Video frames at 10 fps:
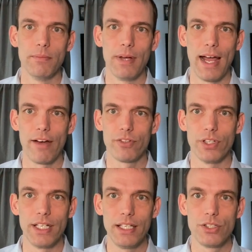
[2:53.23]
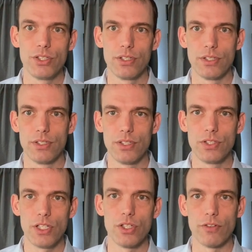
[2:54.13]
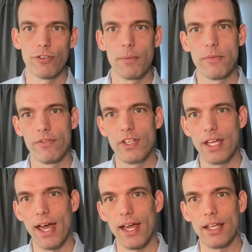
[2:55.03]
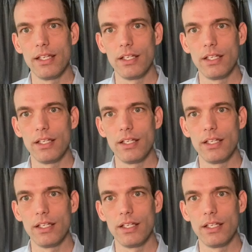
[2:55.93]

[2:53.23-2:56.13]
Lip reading: After each decision from the VA,